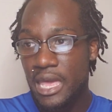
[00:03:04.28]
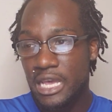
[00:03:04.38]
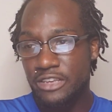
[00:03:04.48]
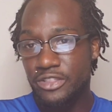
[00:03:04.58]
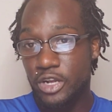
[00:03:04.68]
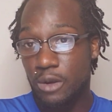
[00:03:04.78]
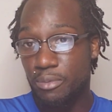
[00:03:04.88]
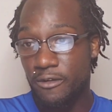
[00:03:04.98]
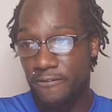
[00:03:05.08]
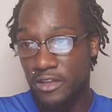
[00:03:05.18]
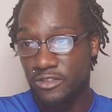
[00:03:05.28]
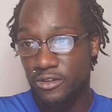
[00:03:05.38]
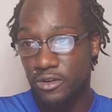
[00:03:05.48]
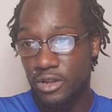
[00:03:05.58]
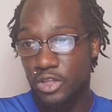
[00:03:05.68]
Is there a
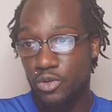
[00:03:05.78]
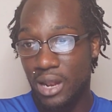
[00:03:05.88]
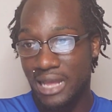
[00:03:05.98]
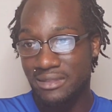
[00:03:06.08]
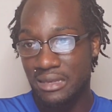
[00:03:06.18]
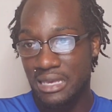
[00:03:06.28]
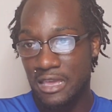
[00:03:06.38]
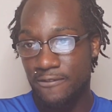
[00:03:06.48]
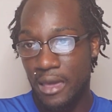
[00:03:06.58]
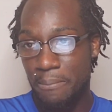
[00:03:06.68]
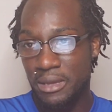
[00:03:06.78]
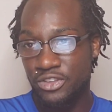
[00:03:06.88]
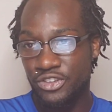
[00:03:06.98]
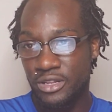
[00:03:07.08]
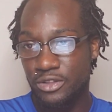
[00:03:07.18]
professor you like to give a
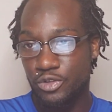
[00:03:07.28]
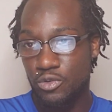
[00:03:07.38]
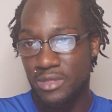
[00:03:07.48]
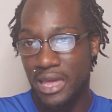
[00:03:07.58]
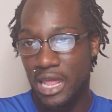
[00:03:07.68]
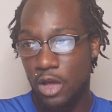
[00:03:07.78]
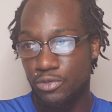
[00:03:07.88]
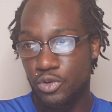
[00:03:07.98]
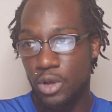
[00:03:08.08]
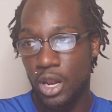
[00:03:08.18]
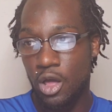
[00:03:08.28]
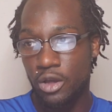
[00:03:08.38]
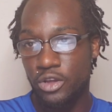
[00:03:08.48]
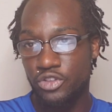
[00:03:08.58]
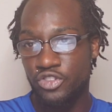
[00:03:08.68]
mention to that helped you
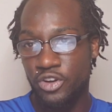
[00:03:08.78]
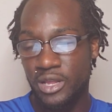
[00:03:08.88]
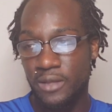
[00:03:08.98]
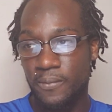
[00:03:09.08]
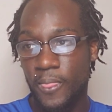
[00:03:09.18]
along your journey?